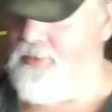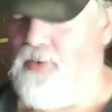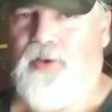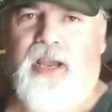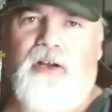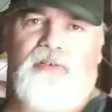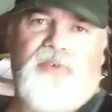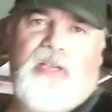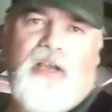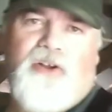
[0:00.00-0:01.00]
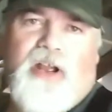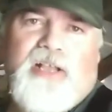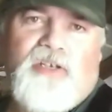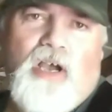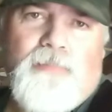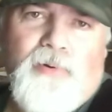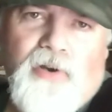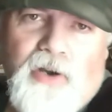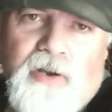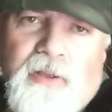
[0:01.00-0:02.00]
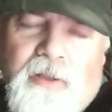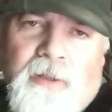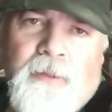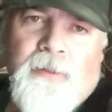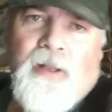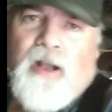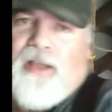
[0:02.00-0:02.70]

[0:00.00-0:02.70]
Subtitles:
who cares if it got a grasshopper. Or, I